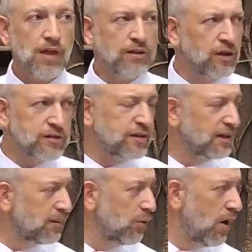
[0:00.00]
It doesn't
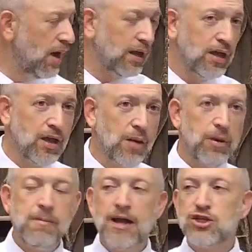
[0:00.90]
take them away.
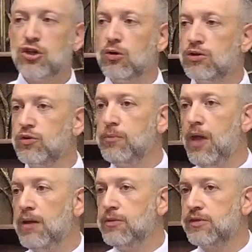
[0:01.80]
But imagine you're going through the
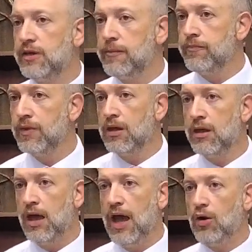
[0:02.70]
blind museum,
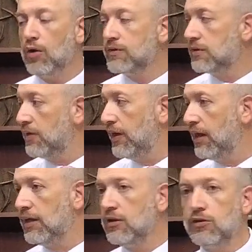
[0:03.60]
and all of a sudden they
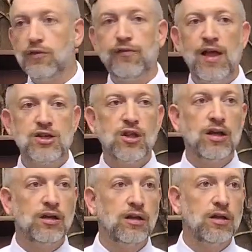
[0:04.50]
let you use a
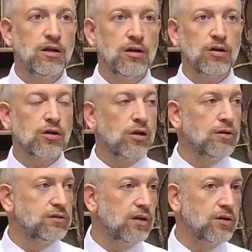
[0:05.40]
flashlight or a
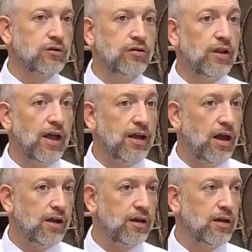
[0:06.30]
glow stick or turn the light
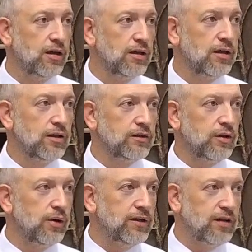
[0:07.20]
on.
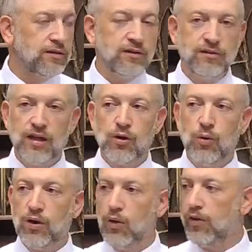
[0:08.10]
So it doesn't take
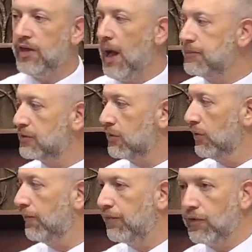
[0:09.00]
away all the obstacle,
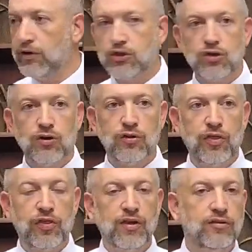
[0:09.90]
the furniture,
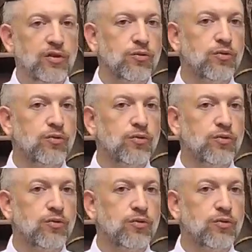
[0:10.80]
the things in the